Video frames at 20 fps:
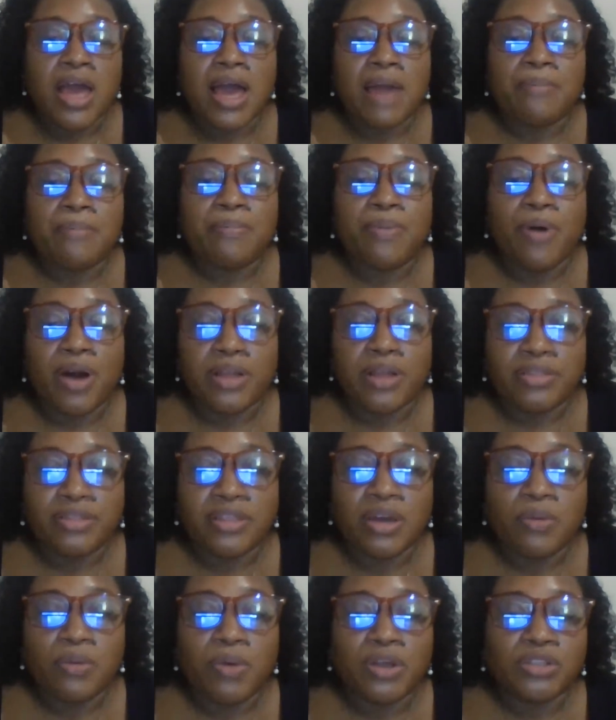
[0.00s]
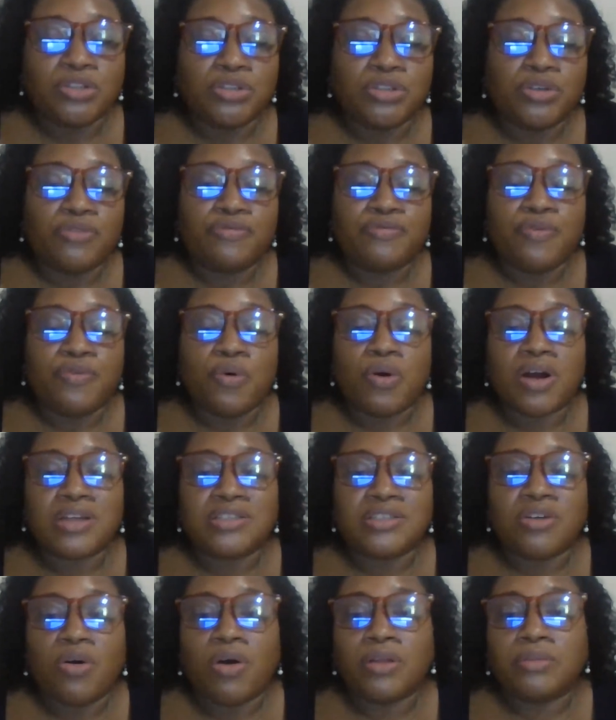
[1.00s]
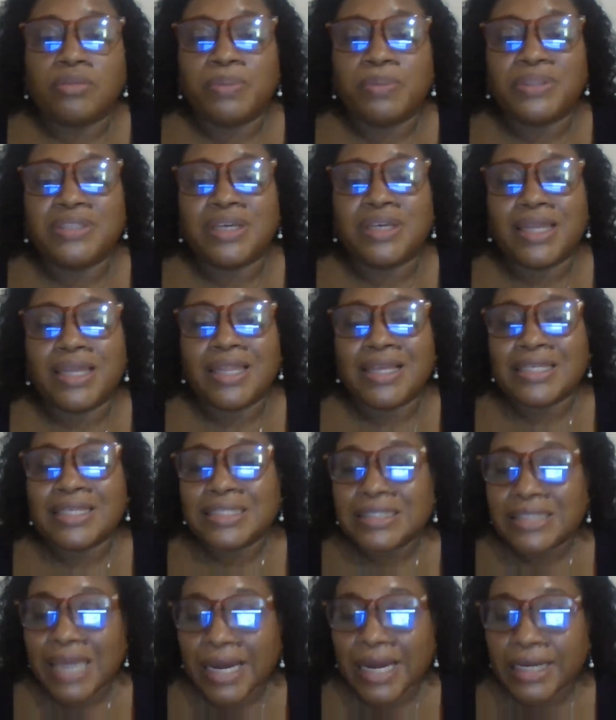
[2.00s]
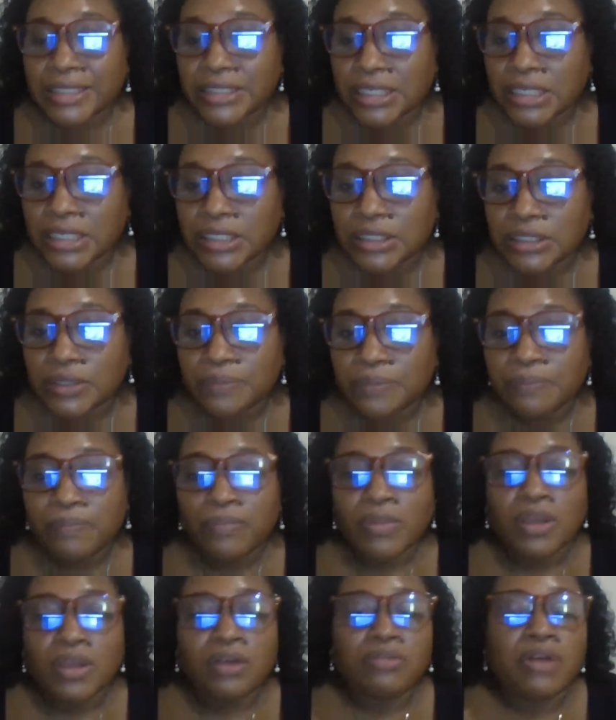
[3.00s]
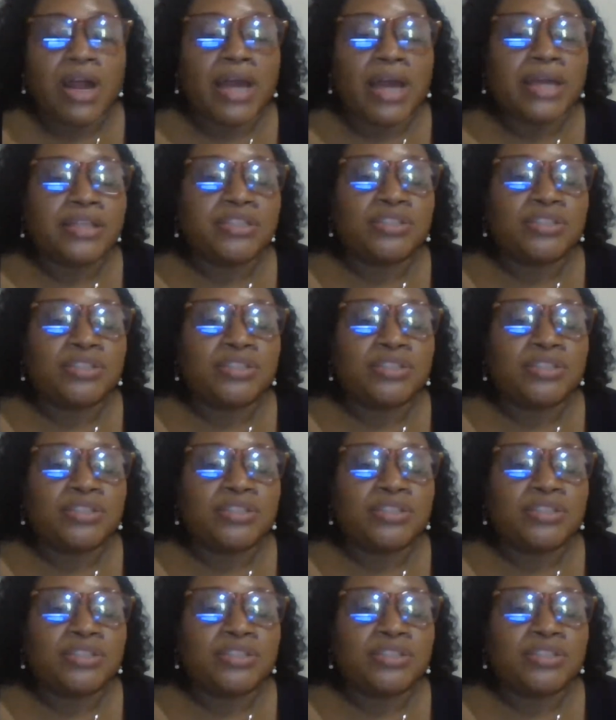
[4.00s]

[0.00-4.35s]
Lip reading: But they want you to focus on particular sectors, right?